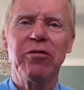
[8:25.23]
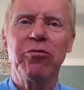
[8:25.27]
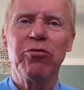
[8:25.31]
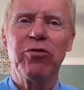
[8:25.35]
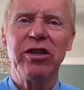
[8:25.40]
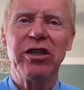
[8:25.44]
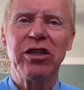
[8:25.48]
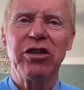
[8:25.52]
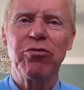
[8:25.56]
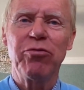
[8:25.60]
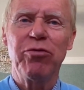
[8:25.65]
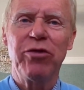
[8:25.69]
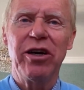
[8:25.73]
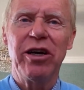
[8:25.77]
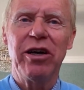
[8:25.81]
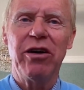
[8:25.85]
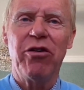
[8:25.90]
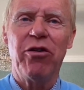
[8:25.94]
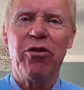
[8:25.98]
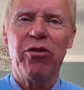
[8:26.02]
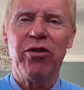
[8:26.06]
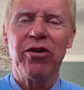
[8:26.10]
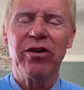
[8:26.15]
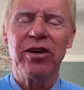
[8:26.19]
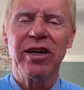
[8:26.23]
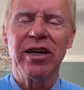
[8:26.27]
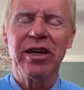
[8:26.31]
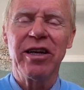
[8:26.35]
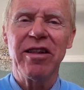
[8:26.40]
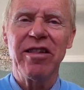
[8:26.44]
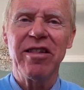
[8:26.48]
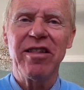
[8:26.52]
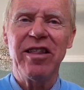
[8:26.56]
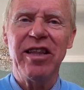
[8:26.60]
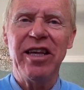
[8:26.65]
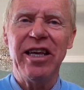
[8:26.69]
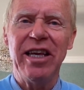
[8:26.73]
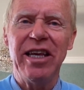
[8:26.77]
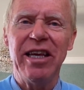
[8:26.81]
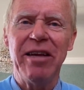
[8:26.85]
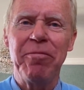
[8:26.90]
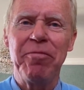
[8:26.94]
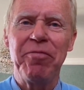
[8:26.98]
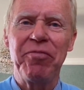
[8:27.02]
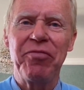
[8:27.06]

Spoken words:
which were on the